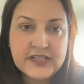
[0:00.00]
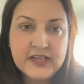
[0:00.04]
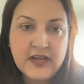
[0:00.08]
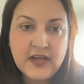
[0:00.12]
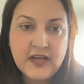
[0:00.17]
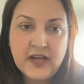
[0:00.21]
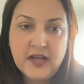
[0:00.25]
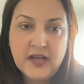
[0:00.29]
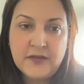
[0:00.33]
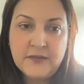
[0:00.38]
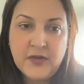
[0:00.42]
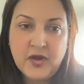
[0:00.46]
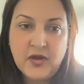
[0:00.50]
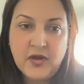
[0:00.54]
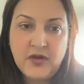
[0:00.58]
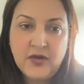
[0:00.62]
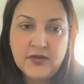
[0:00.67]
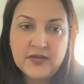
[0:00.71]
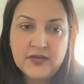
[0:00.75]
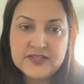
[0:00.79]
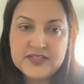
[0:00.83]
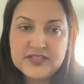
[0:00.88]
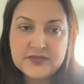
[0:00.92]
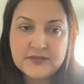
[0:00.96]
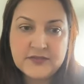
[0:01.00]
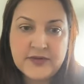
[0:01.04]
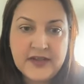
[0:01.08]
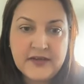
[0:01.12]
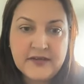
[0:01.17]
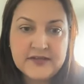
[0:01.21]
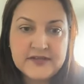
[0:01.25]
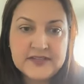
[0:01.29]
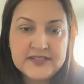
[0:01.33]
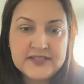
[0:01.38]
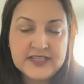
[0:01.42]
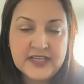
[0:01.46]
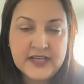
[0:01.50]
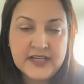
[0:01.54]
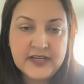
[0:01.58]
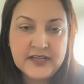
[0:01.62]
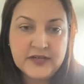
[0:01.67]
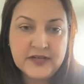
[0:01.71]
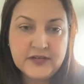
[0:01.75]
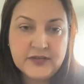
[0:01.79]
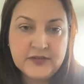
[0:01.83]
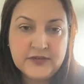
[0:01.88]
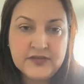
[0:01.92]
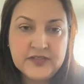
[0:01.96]
all surround
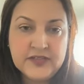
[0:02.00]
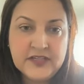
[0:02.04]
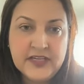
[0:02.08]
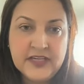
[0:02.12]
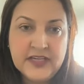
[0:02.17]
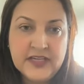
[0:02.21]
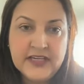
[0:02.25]
sound.